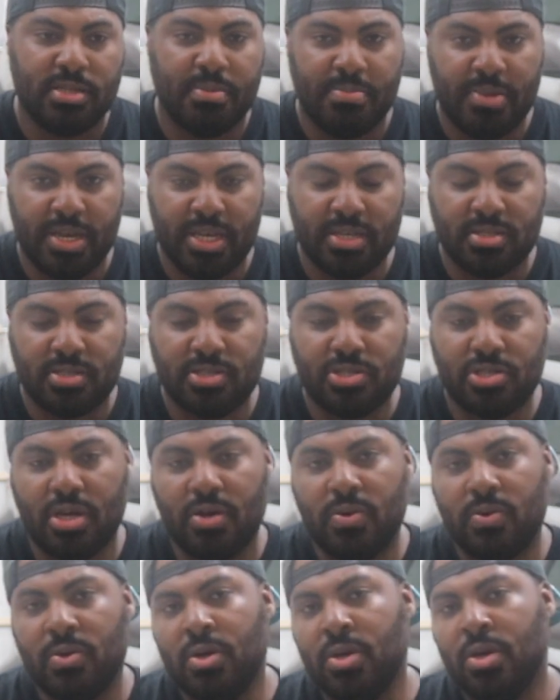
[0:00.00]
a beast.
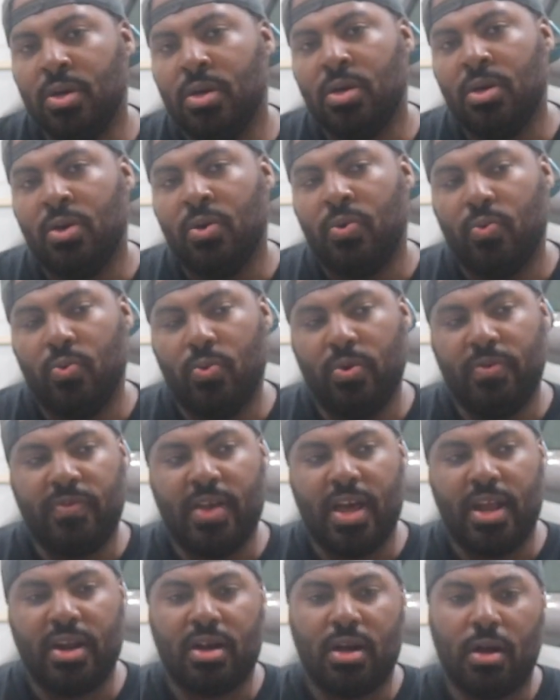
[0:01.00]
So we've
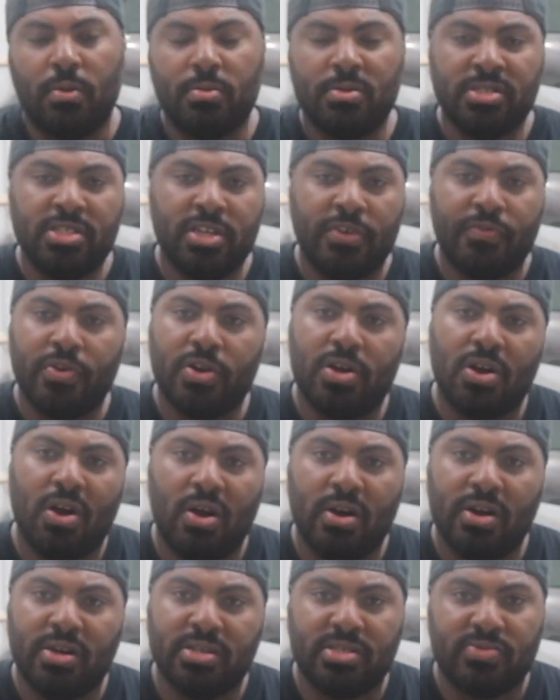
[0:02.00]
got a couple of different
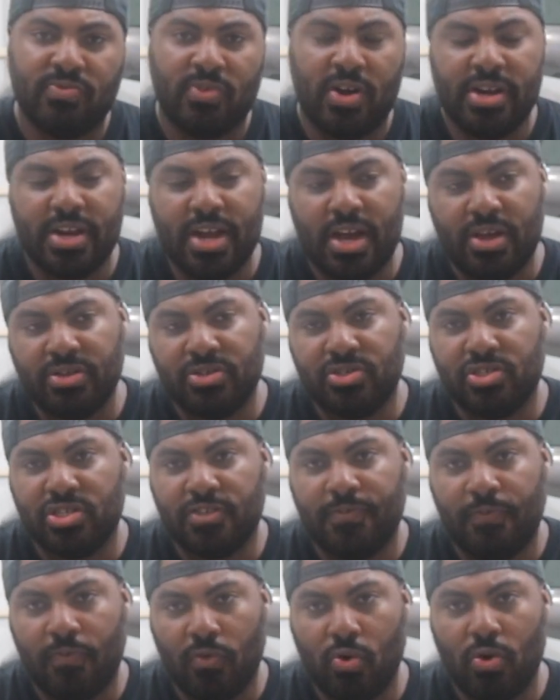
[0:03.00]
cars. Right now there's
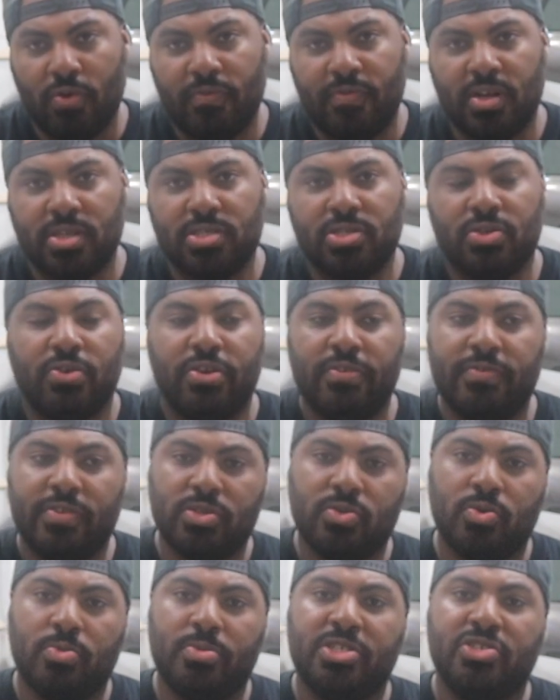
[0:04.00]
just 4 of us. 3 of
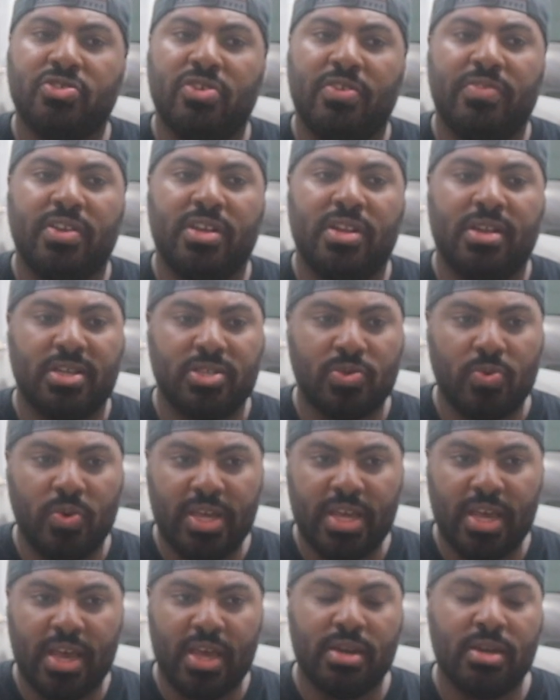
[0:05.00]
us will be drifting next
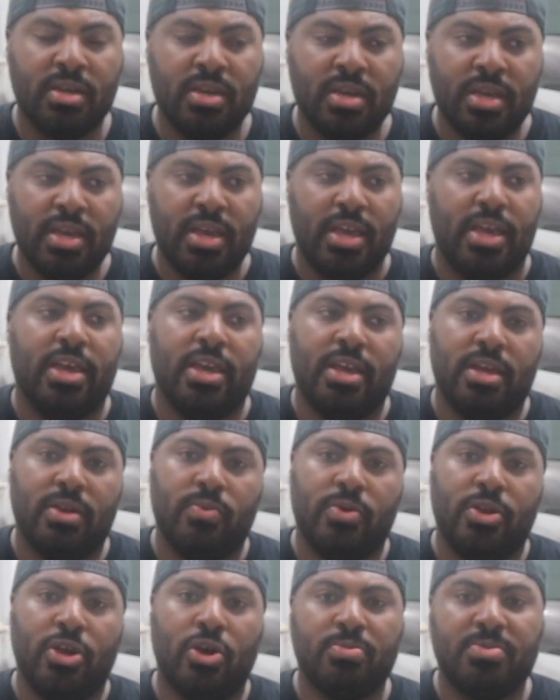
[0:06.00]
weekend,
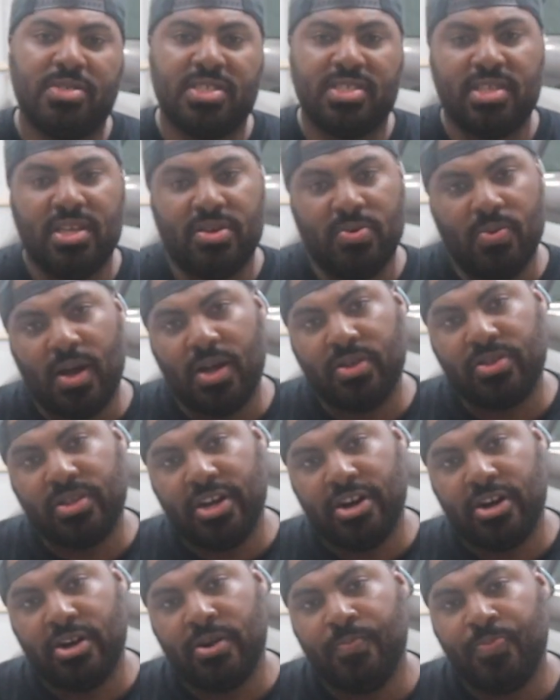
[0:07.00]
and we hope to see you out
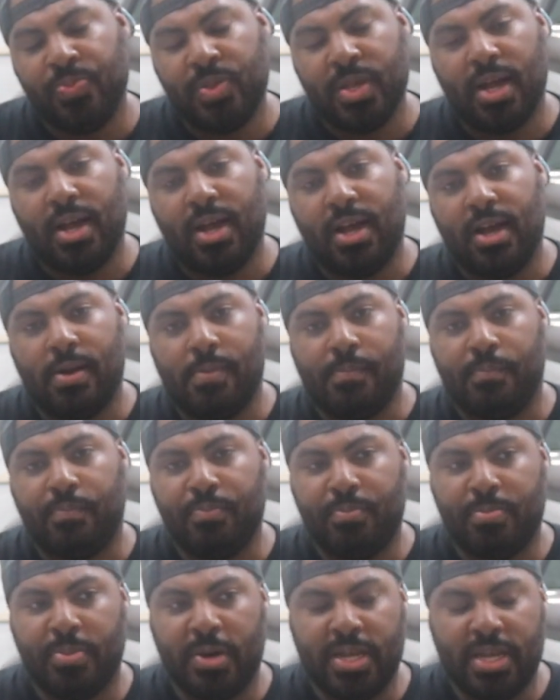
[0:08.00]
there.
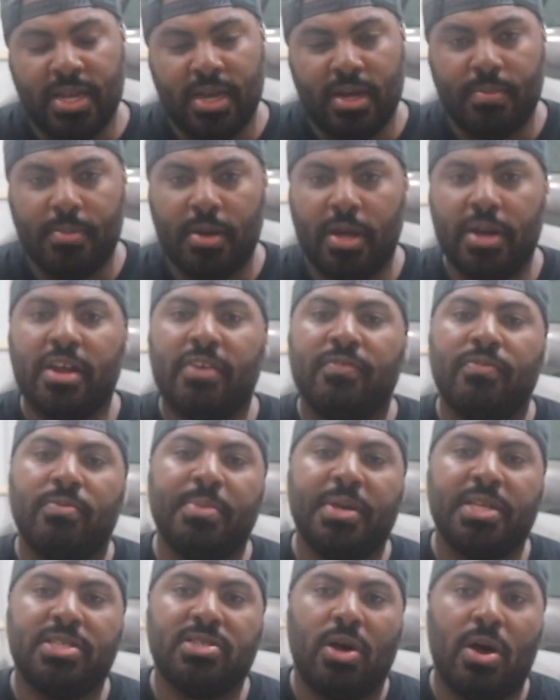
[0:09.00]
But yep, enough of
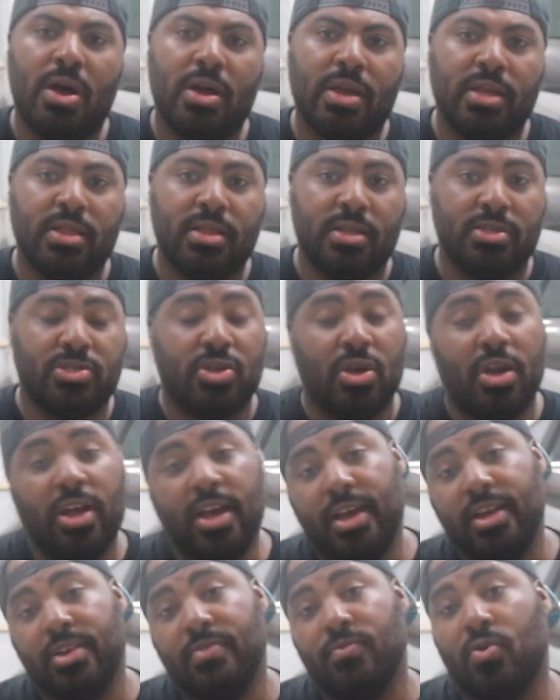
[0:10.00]
me talking. Let's go
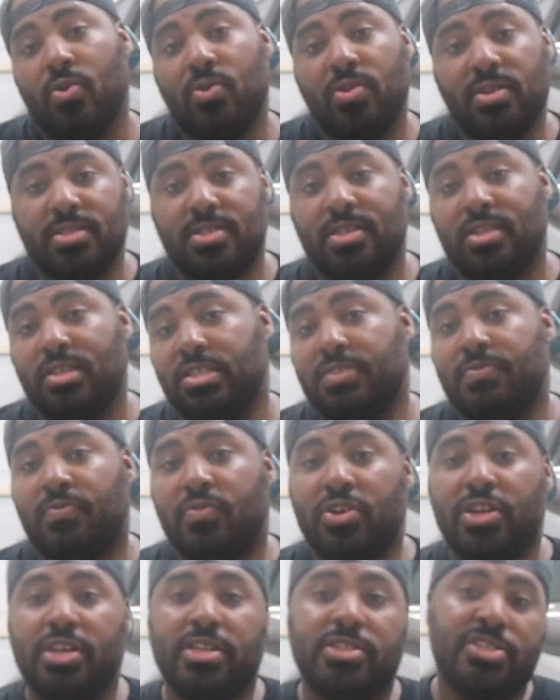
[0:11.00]
ahead and roll into this
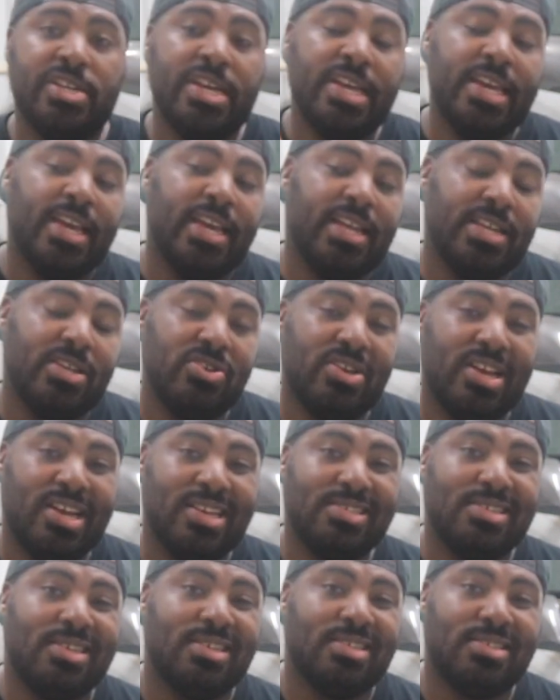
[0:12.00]
footage, and you
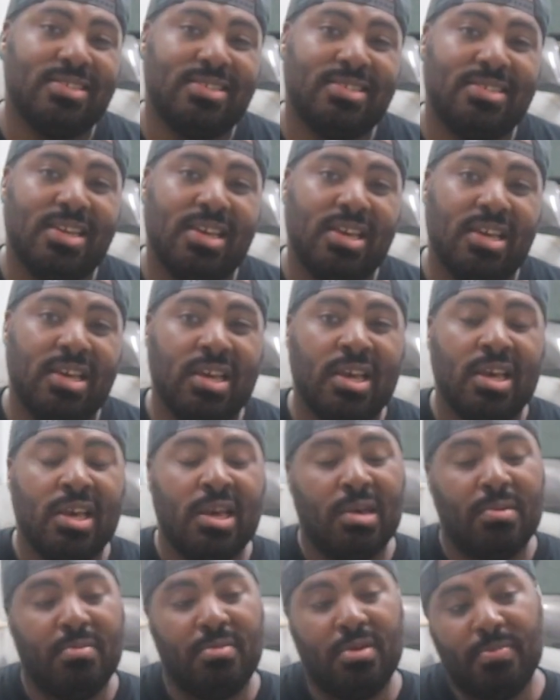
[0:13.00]
guys get to see
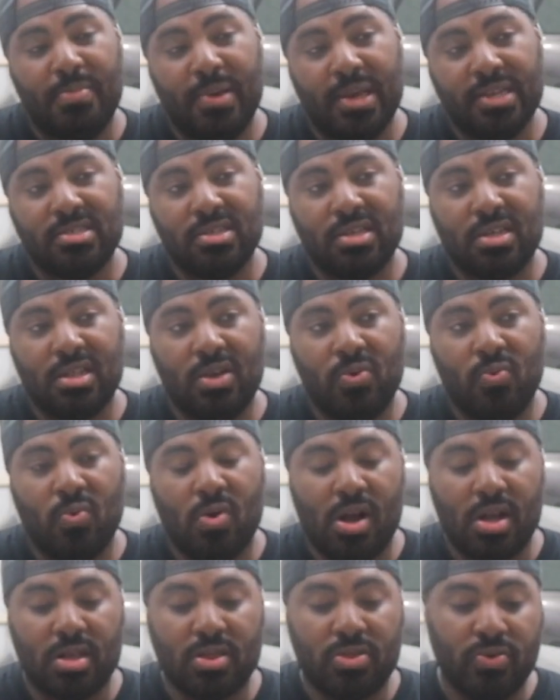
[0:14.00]
me basically
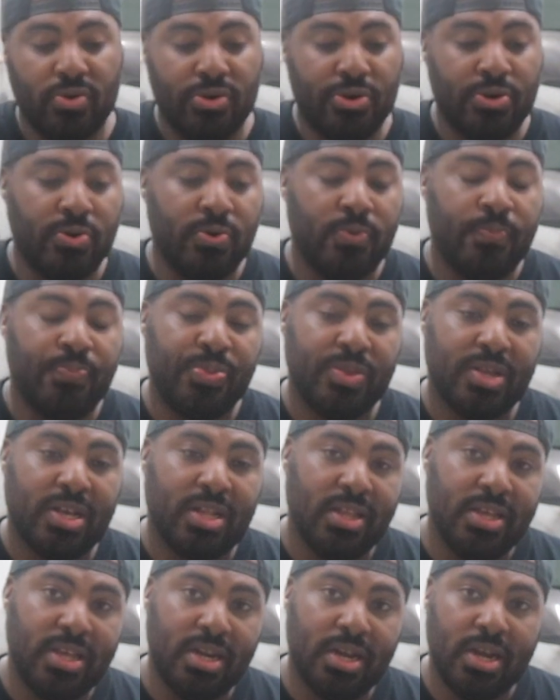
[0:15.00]
walk through
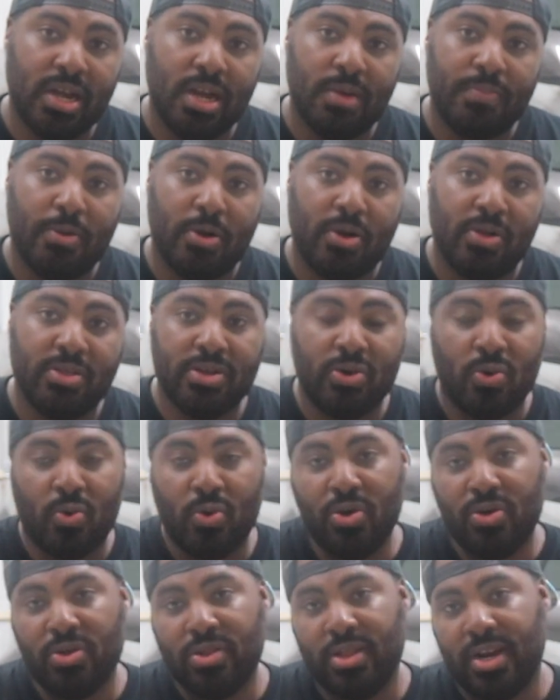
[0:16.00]
cleaning up all the
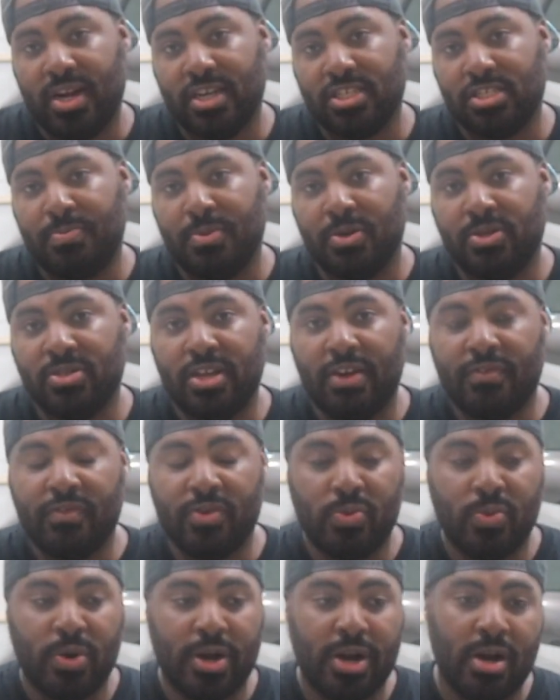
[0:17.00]
oil that I spilled
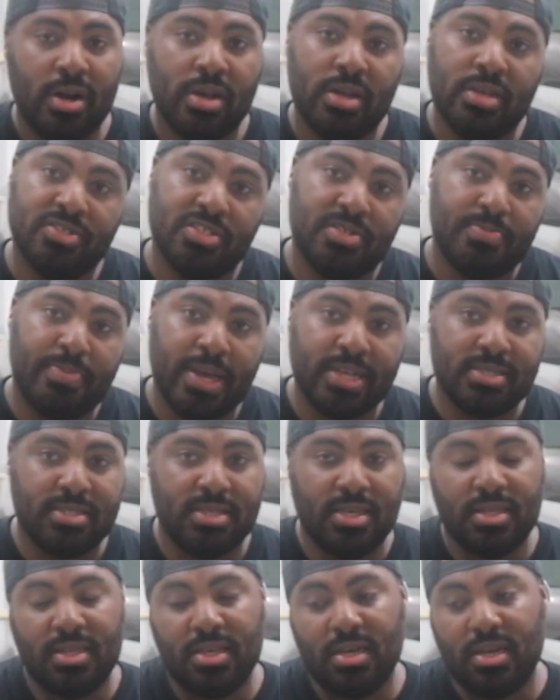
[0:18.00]
everywhere,
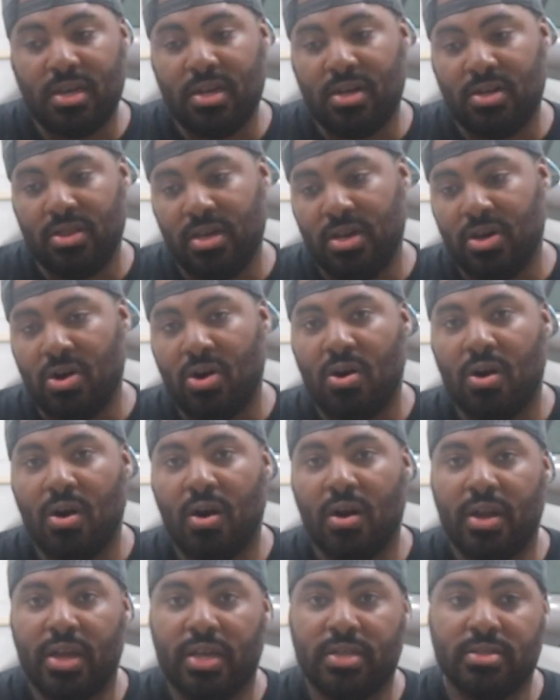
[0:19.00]
inspecting the
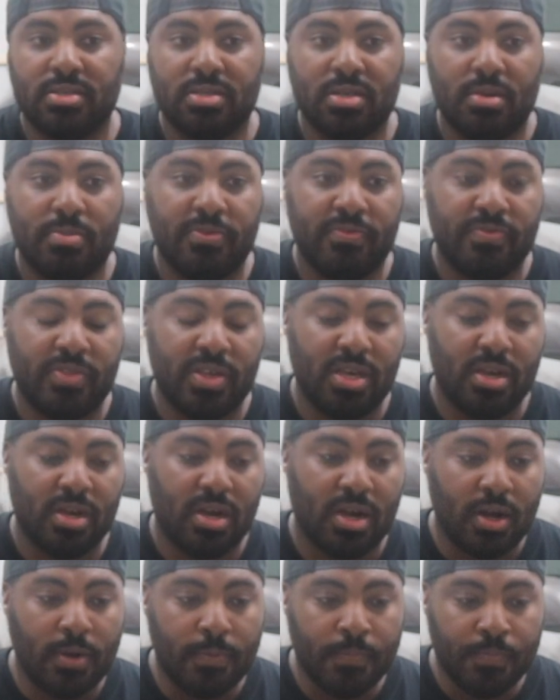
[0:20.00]
car and some of the
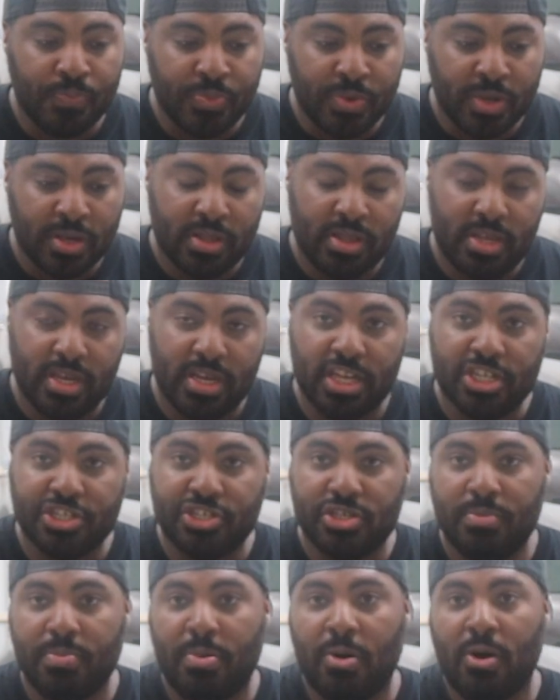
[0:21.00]

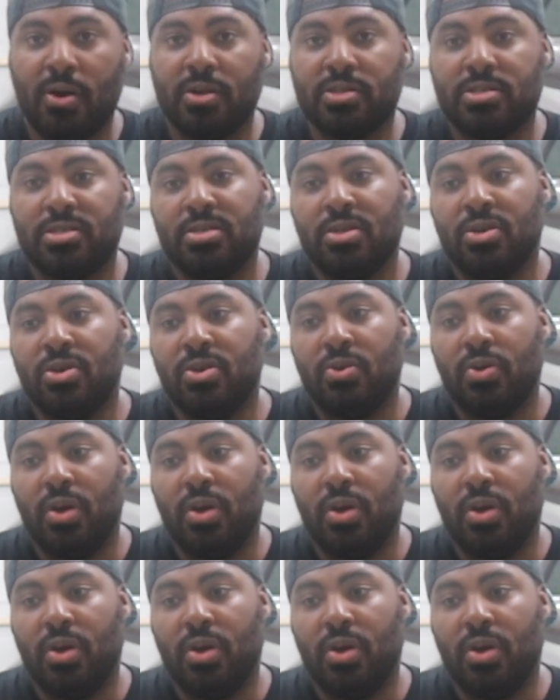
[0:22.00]
engine parts,